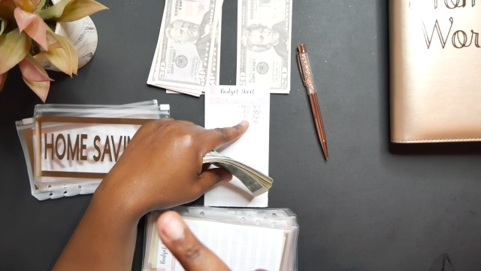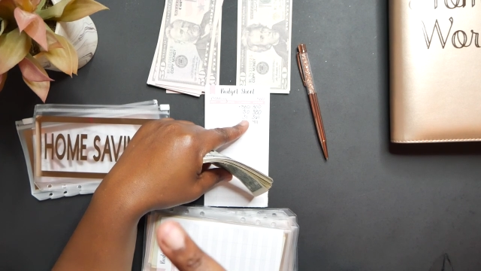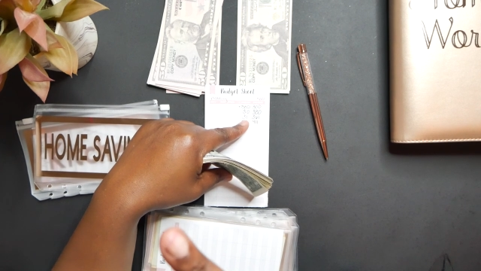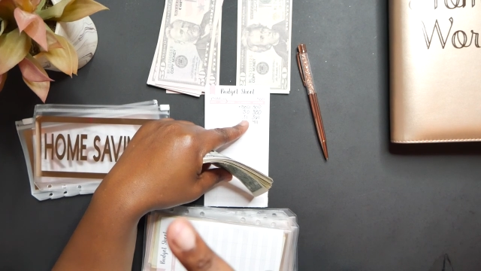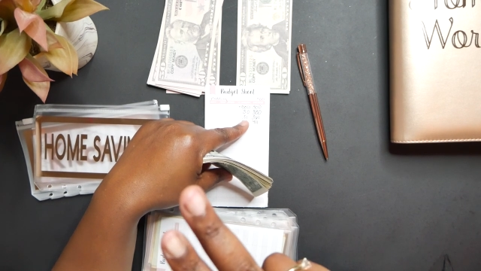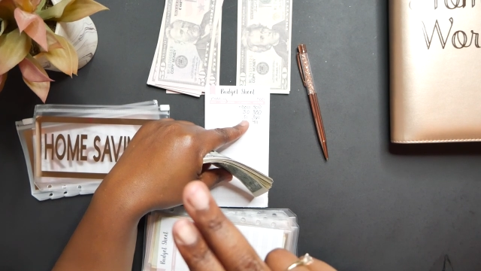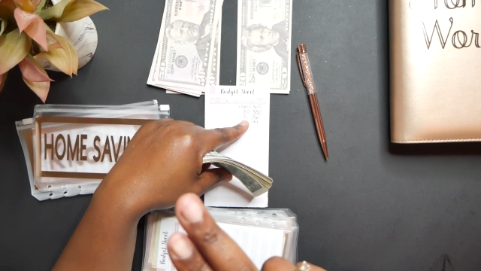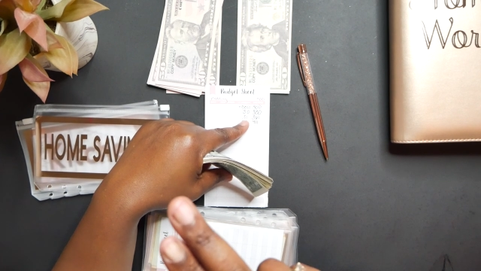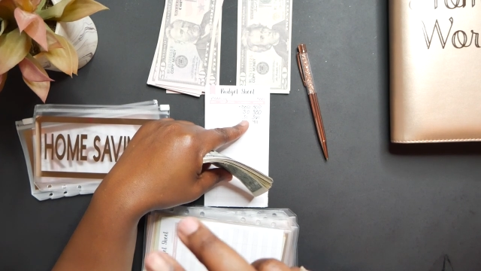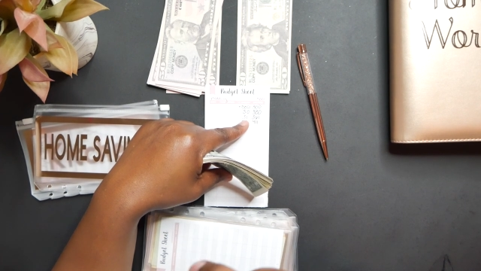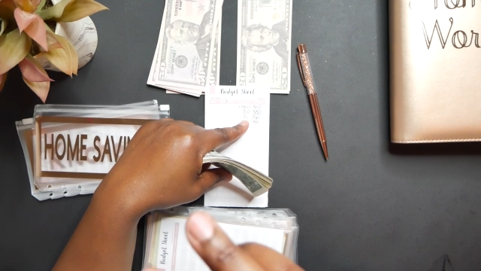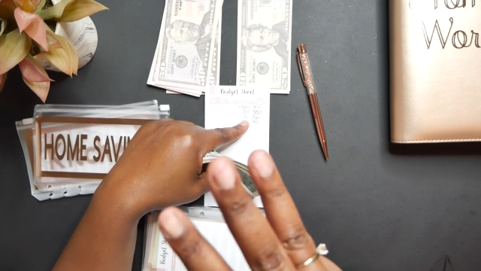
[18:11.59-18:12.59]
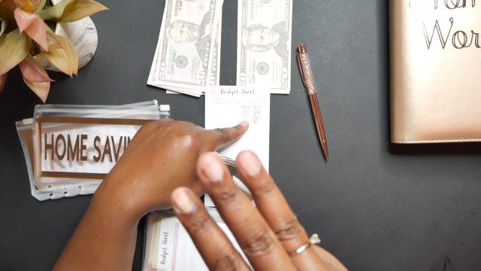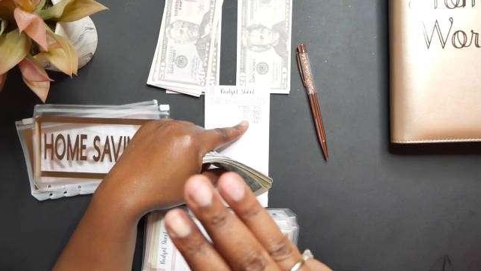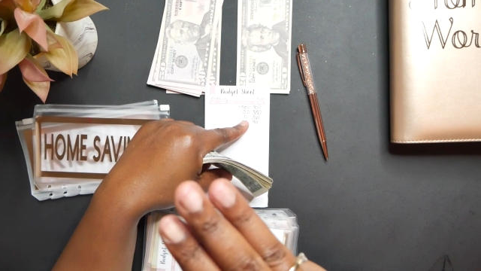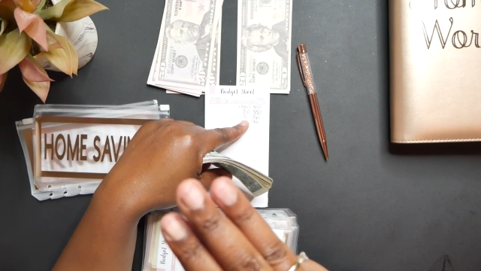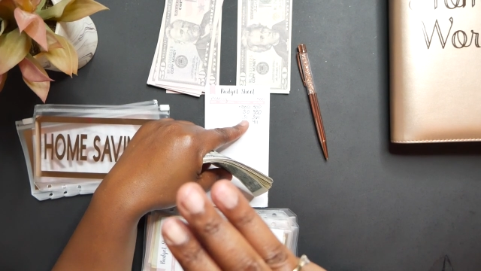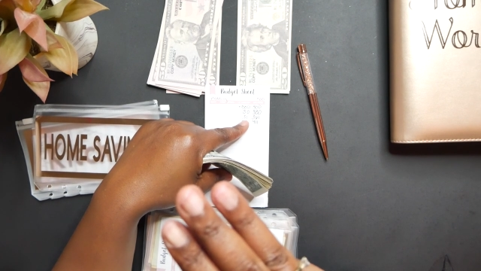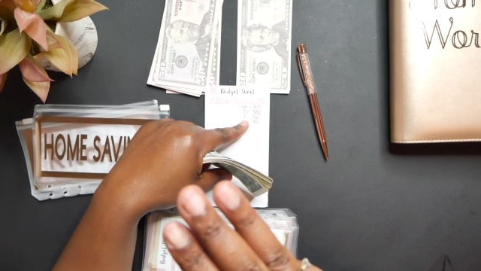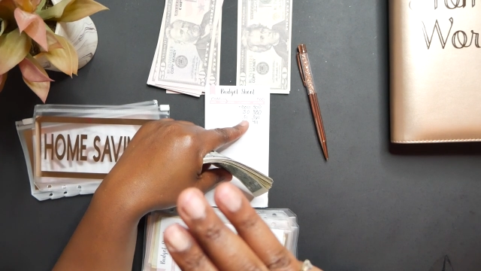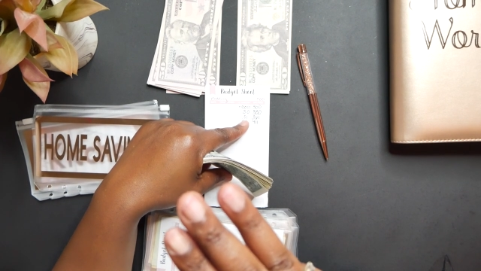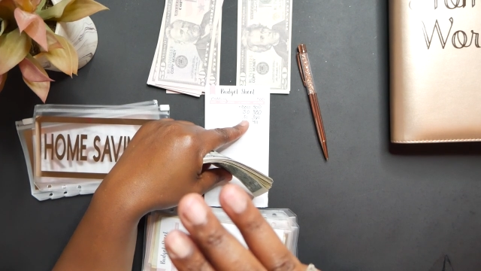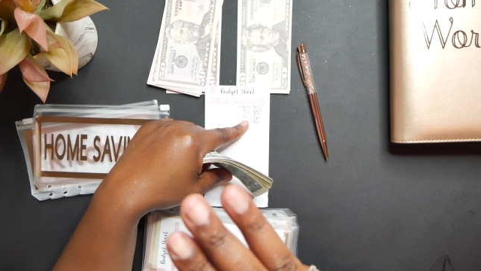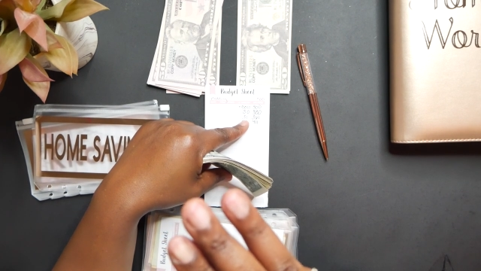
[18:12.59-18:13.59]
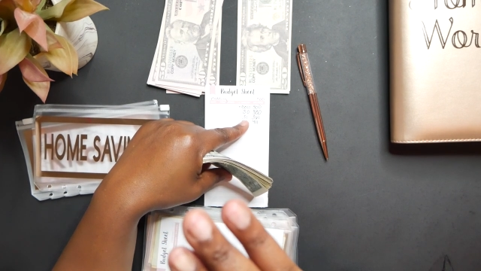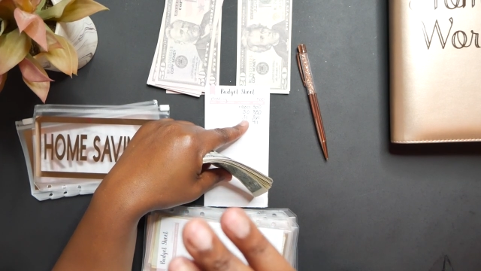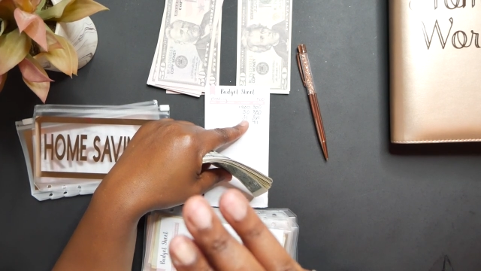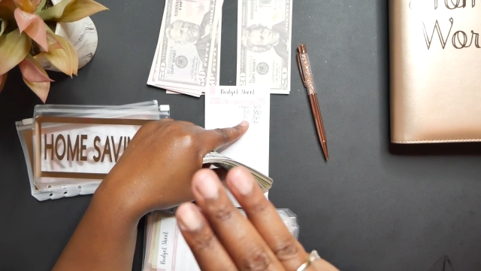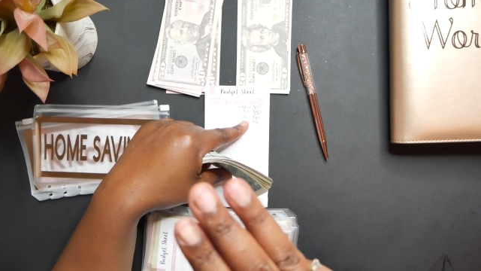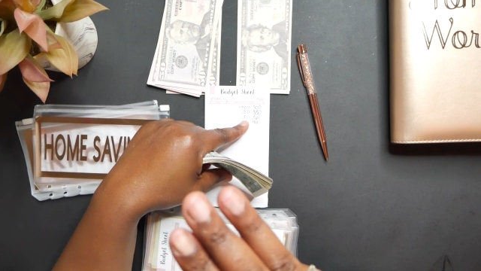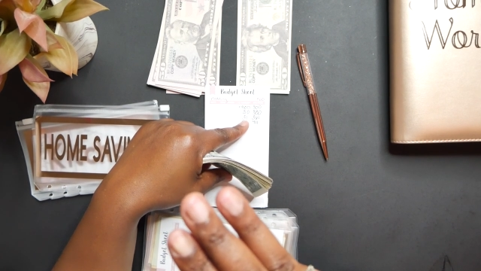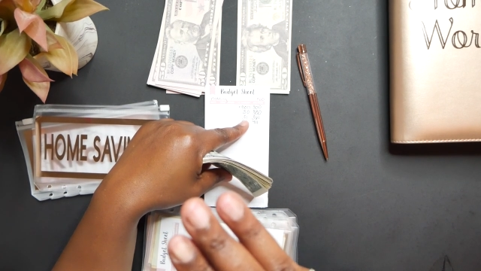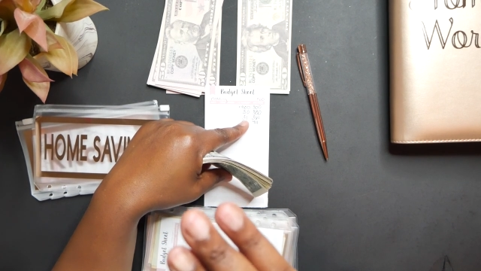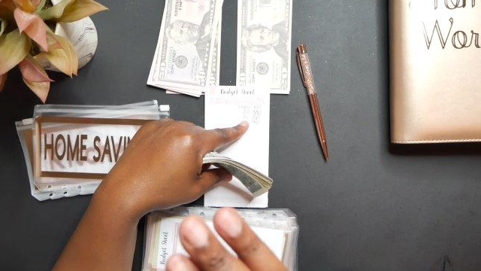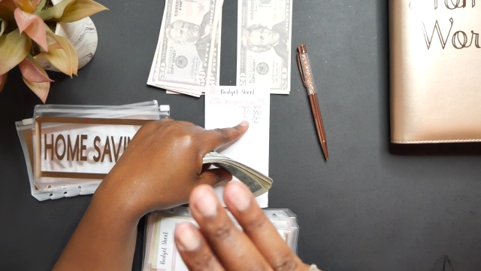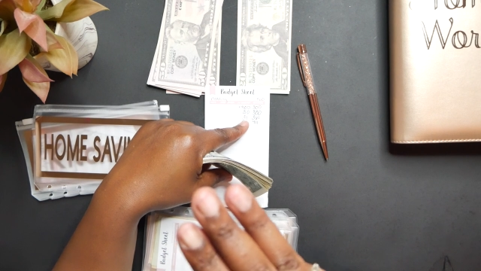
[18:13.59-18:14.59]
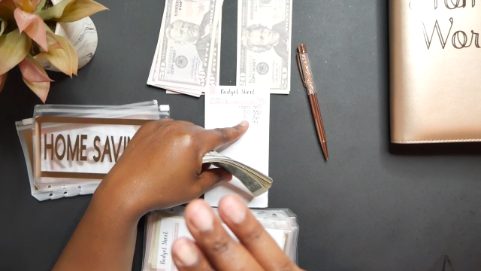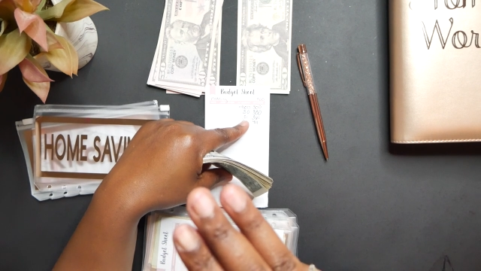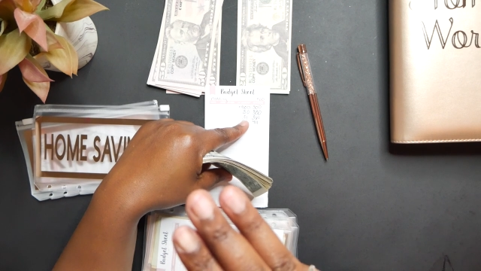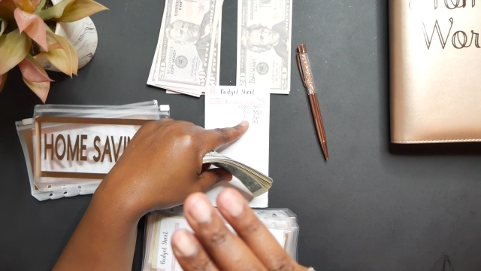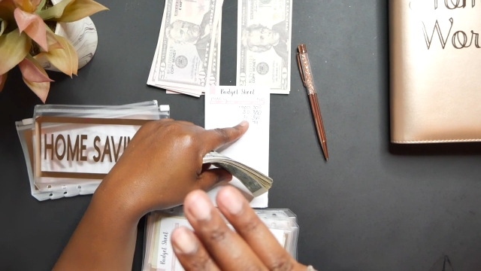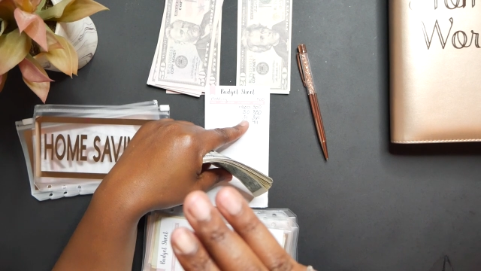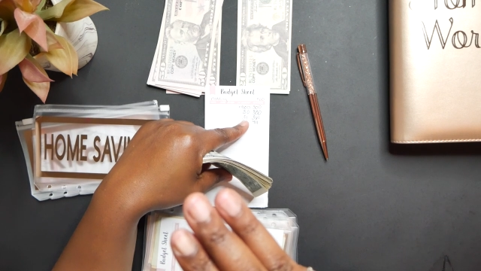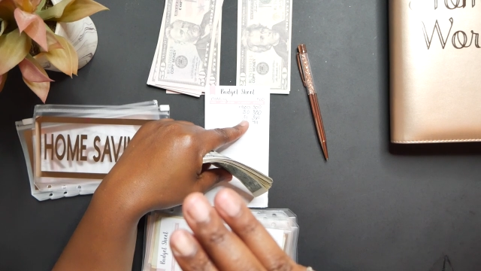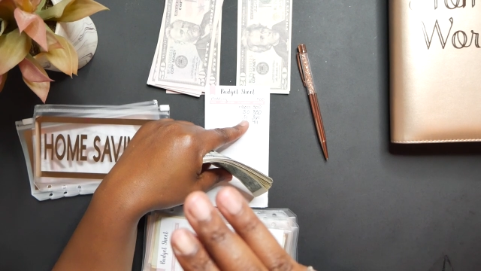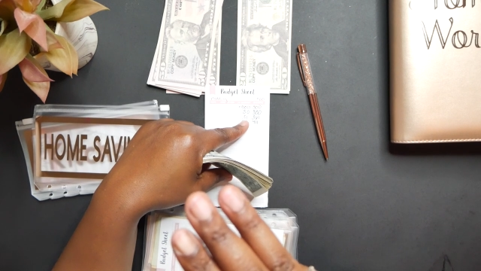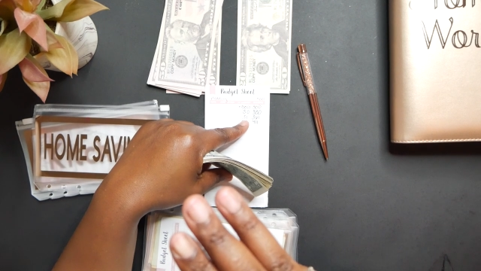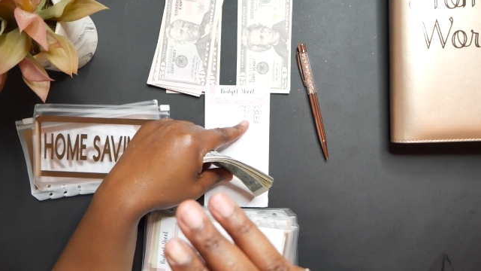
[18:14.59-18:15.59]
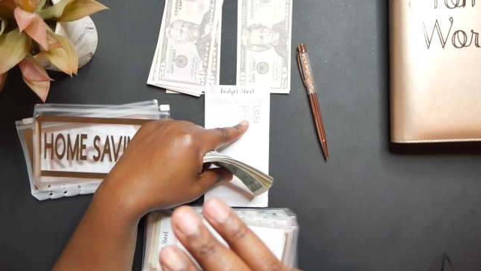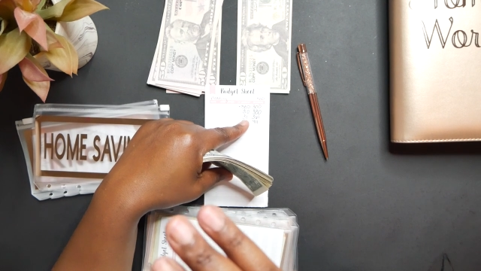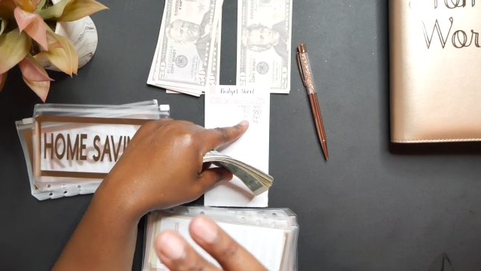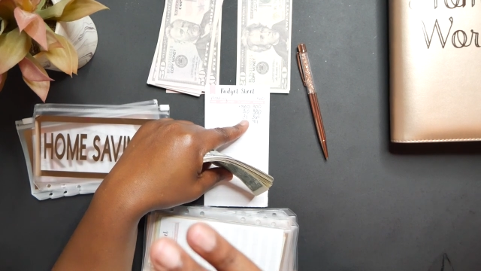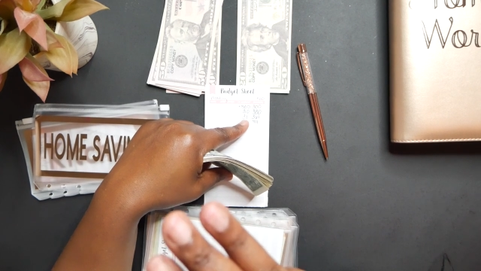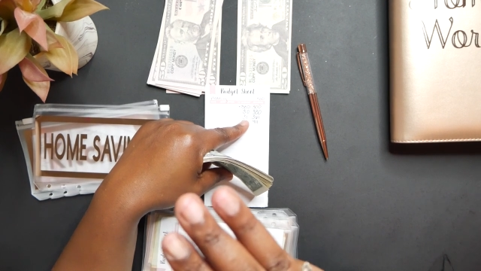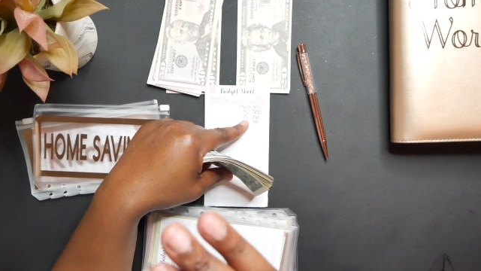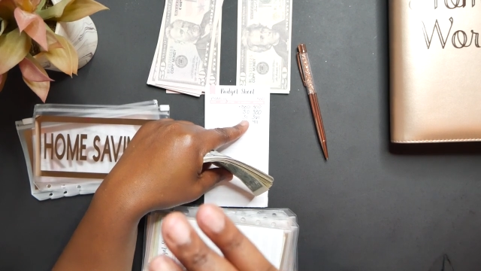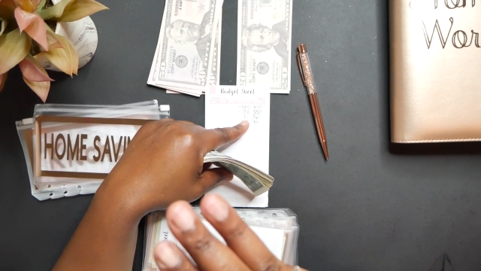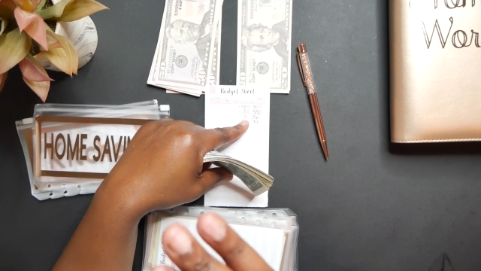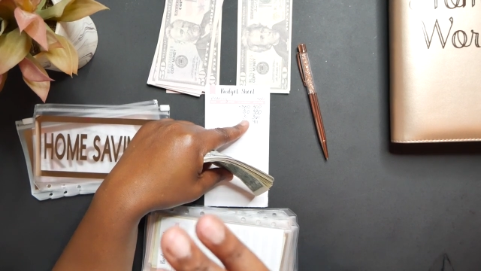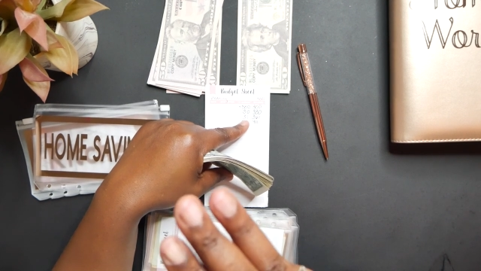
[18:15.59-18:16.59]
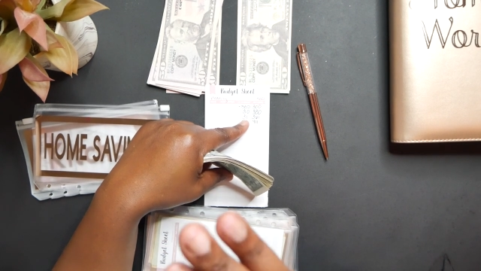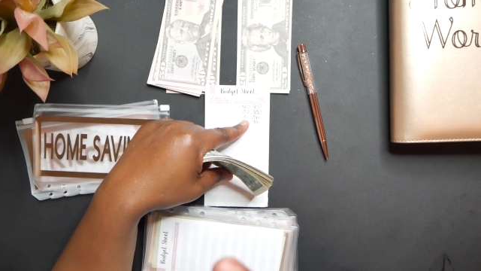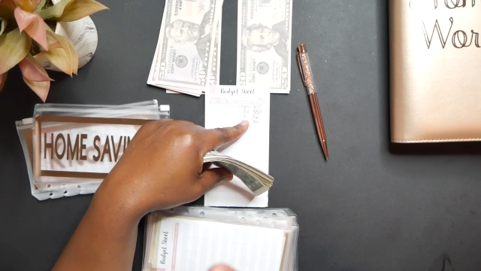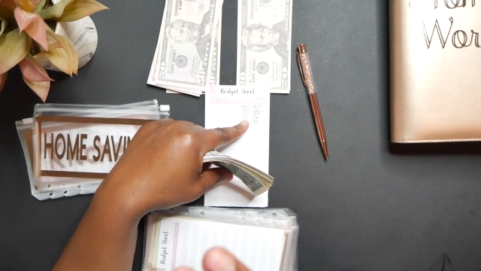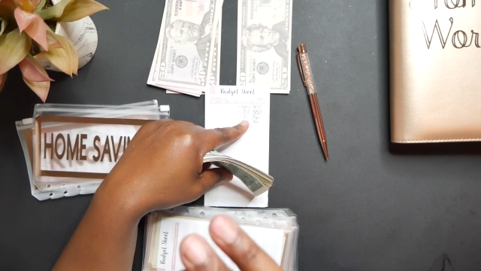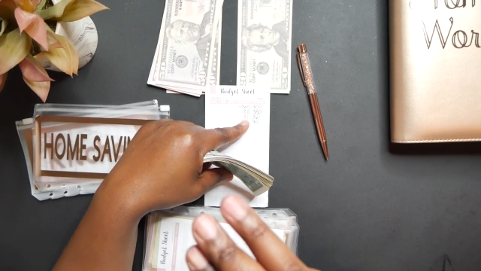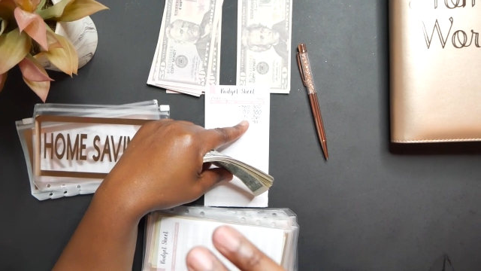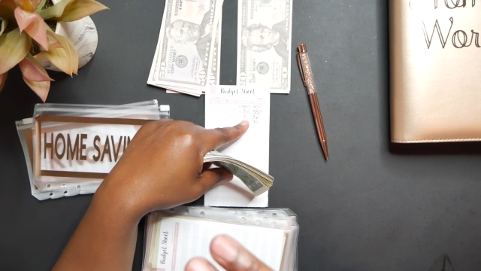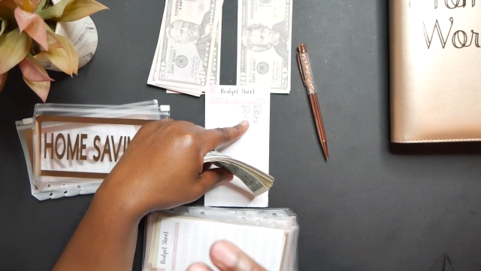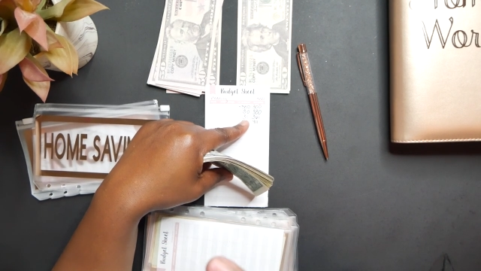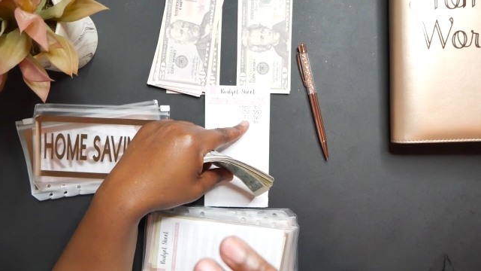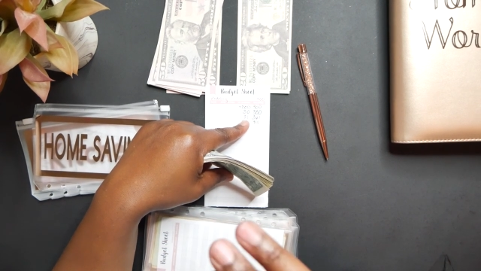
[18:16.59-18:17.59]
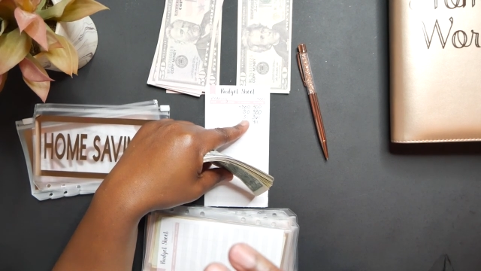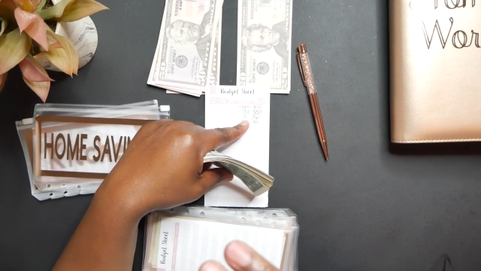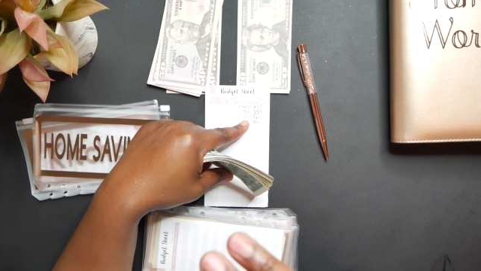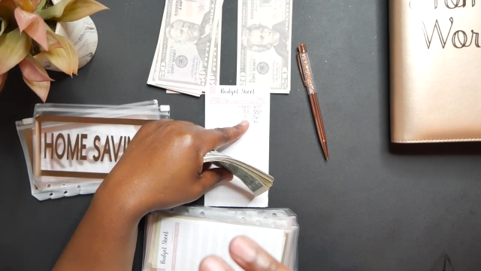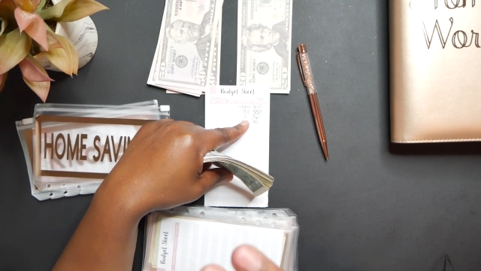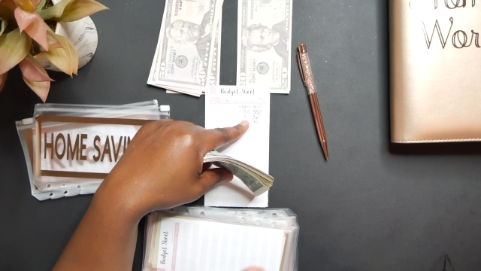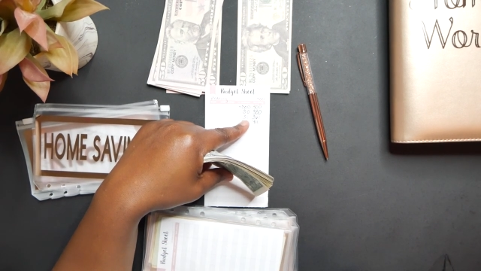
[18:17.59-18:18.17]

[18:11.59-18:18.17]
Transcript: [unreadable: no face in view]